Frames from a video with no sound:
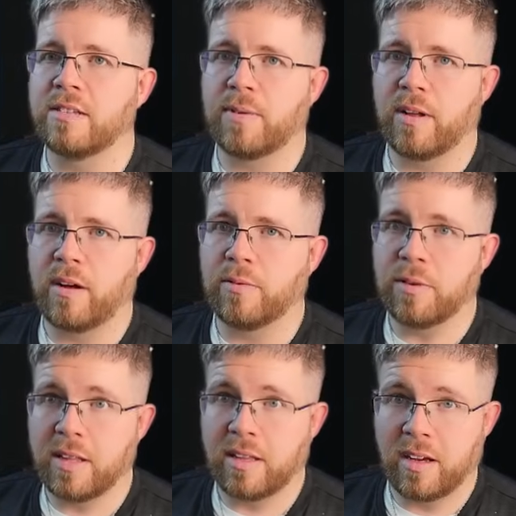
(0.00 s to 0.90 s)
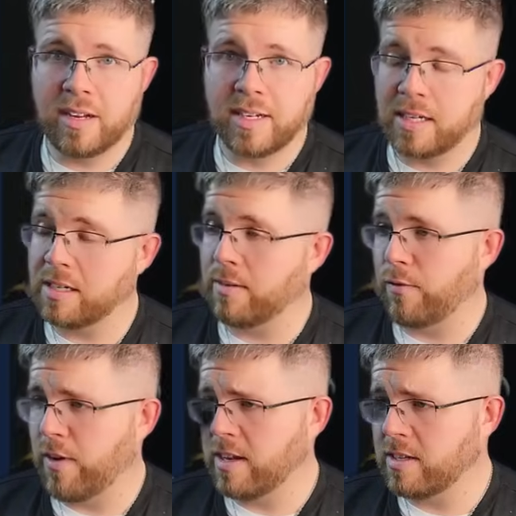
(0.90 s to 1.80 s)
but all within the context of a
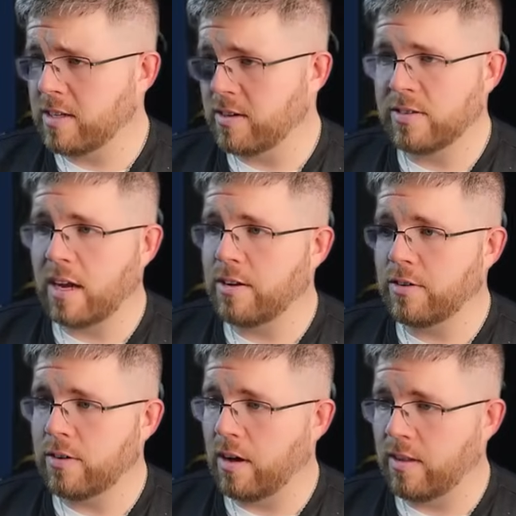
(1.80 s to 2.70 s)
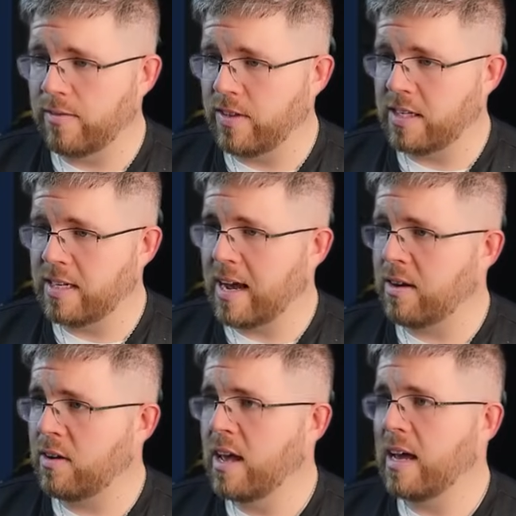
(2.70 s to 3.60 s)
fantasy series, I turned all of these down.